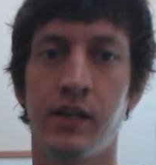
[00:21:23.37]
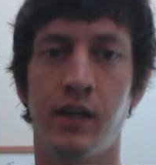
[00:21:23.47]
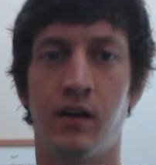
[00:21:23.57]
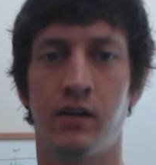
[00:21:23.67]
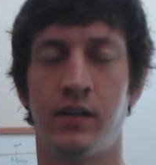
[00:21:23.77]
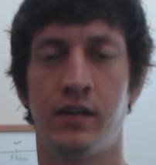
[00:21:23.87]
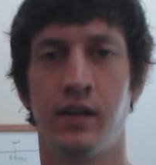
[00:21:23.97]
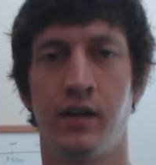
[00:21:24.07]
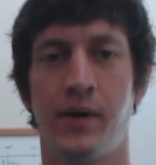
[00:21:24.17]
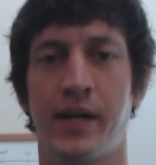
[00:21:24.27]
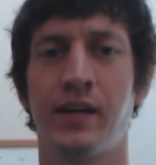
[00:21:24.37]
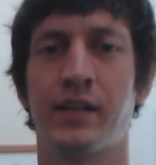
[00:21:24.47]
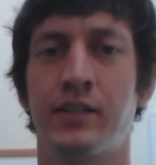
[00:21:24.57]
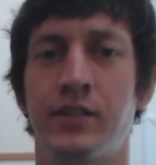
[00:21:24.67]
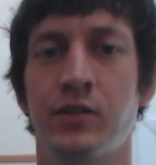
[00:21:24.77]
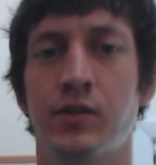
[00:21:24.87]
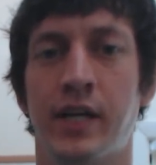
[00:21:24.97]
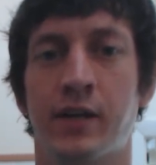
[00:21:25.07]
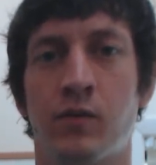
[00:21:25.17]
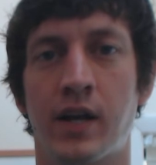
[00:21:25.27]
you know, am I going to do
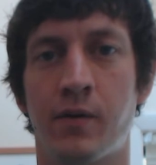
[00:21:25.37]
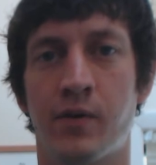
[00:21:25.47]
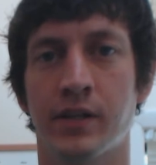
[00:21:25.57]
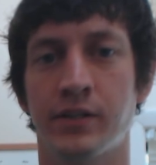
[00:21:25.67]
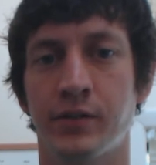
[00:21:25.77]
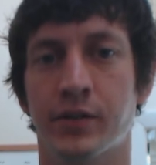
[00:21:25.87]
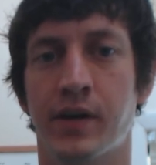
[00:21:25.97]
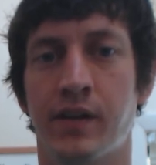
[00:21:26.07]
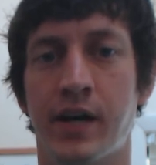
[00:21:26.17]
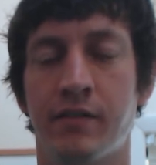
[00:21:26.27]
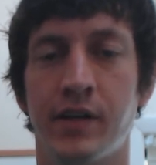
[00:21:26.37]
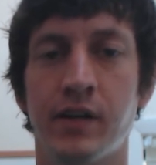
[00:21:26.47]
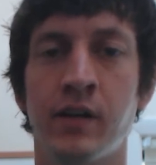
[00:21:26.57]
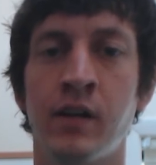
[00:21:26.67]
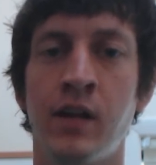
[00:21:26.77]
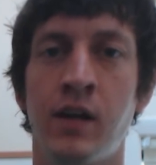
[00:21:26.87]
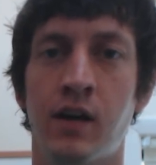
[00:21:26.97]
like what I want to do with my life here,